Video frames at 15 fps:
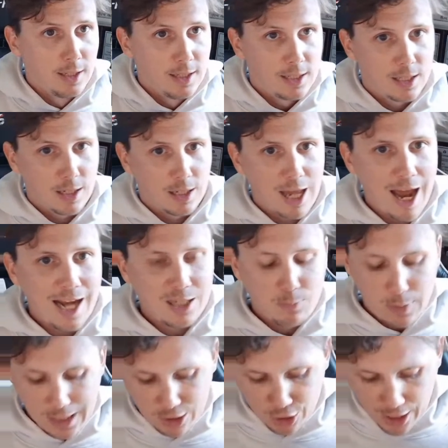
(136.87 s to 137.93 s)
This is the last
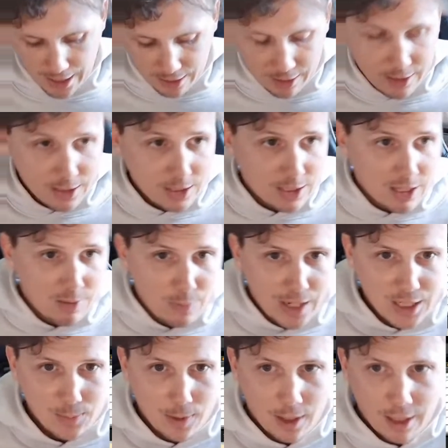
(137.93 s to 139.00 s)
big checklist in
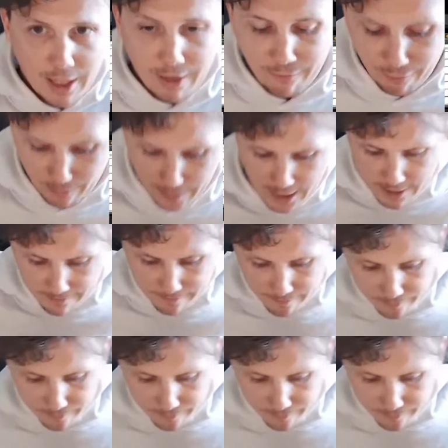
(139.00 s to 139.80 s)
best ball land for me